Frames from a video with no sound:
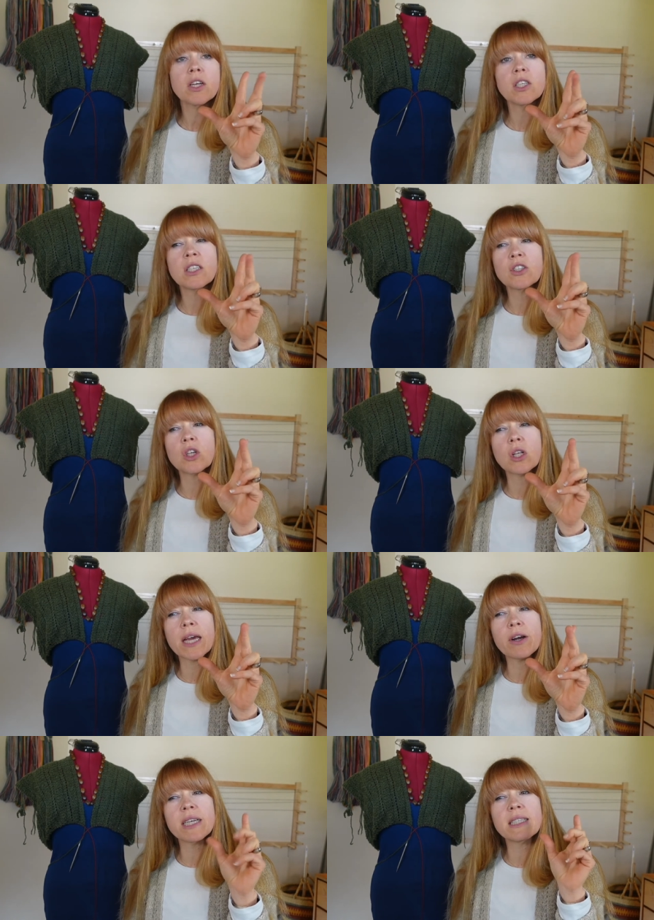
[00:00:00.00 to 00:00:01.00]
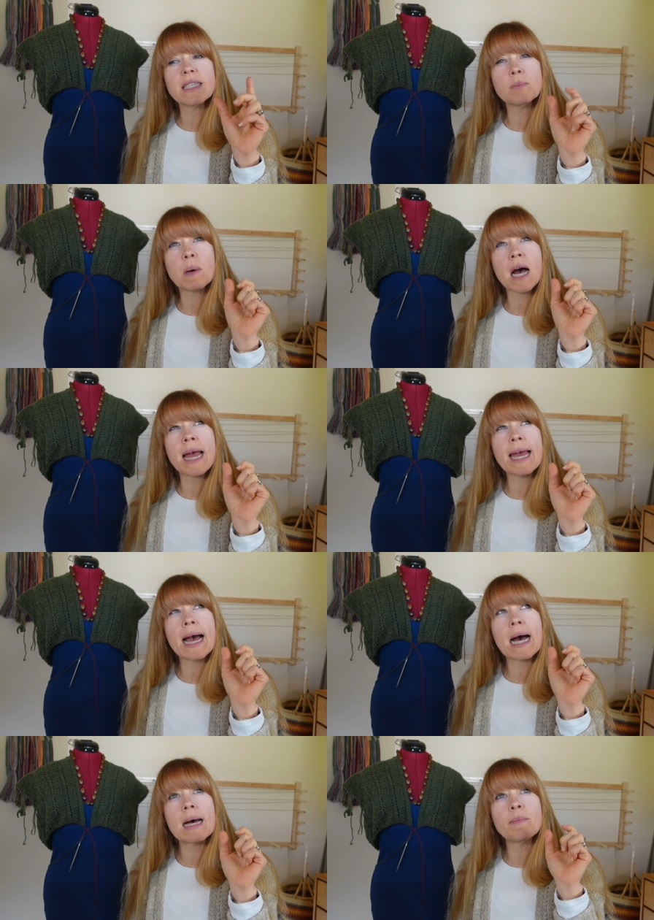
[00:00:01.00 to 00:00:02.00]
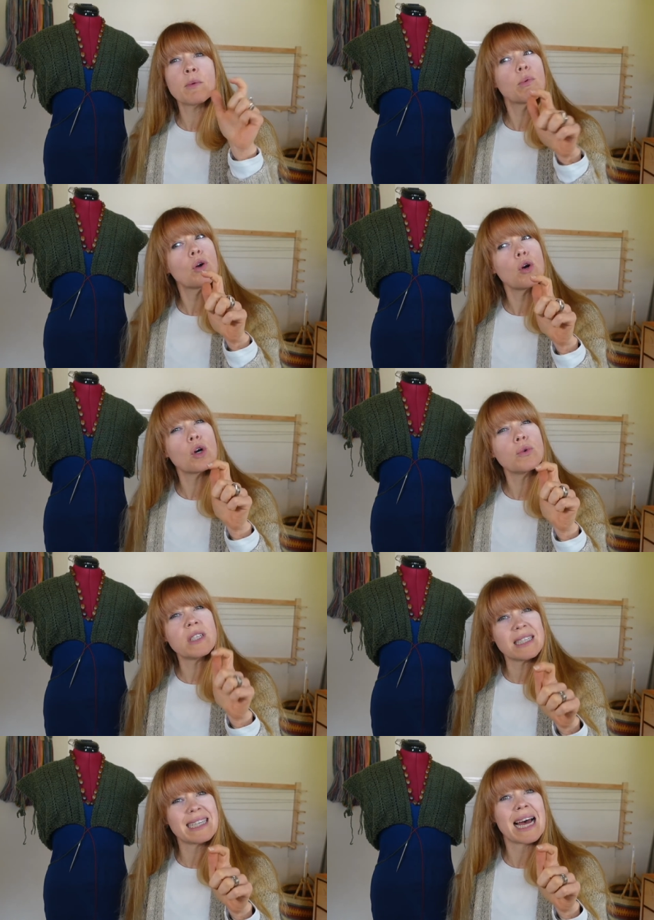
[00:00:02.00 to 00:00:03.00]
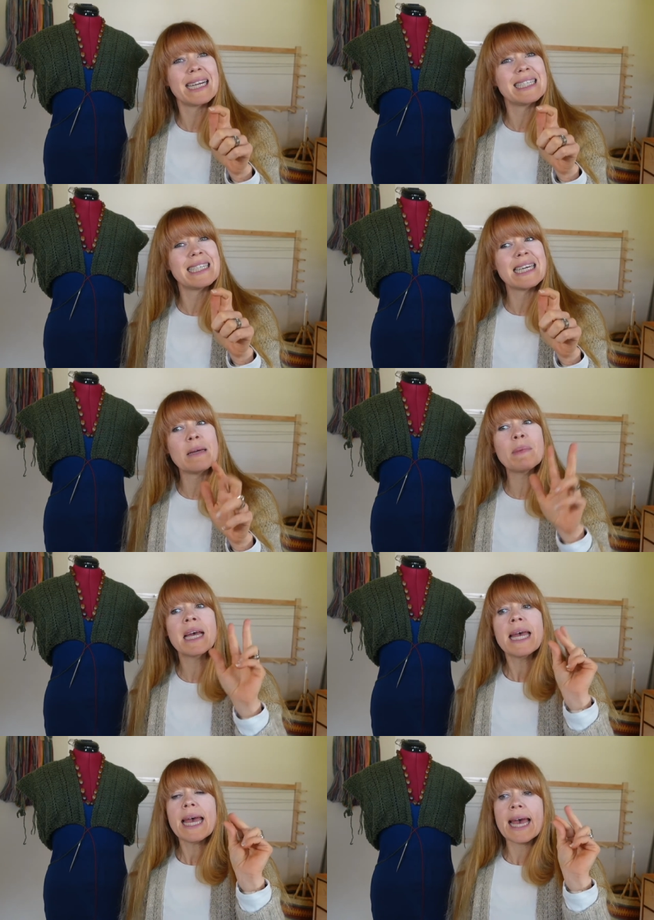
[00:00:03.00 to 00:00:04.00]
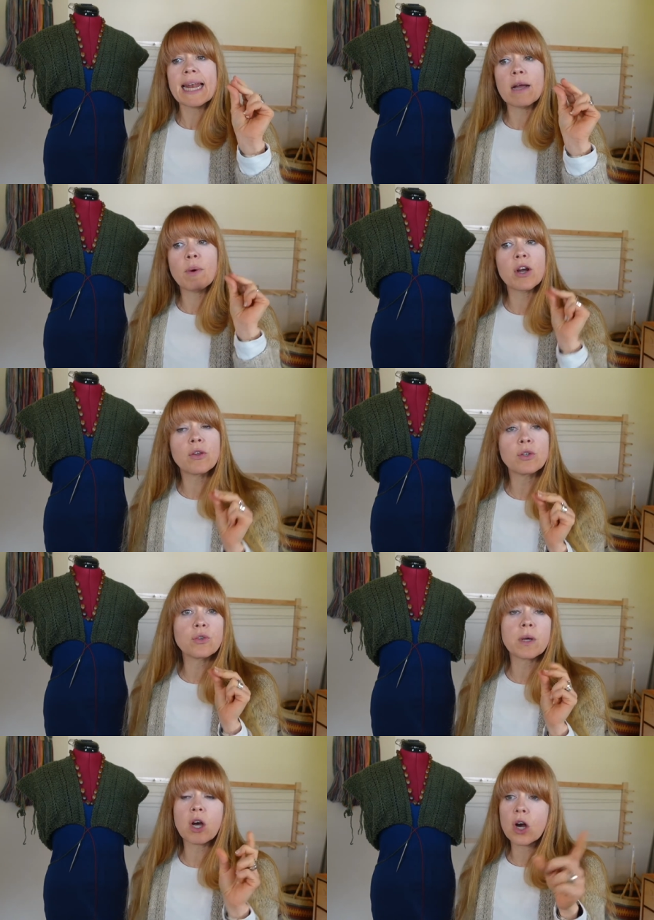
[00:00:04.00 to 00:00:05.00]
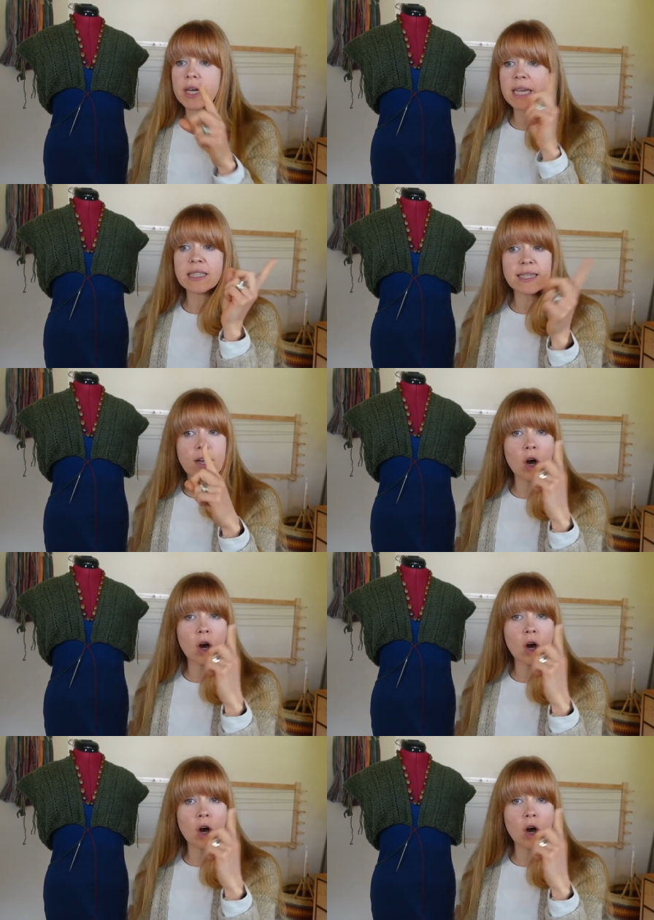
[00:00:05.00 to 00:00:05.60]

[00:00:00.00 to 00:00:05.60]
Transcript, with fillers: Solaris is by um, the Barocco design team, and I wear those three cardigans